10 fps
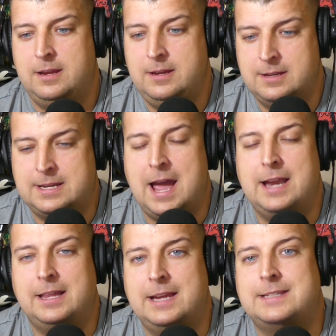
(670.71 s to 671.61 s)
you'd
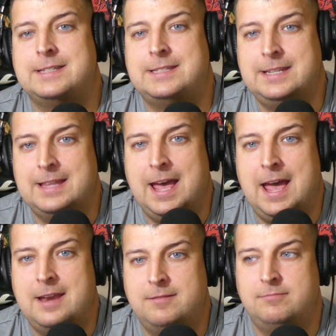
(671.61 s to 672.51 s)
kind of like to see that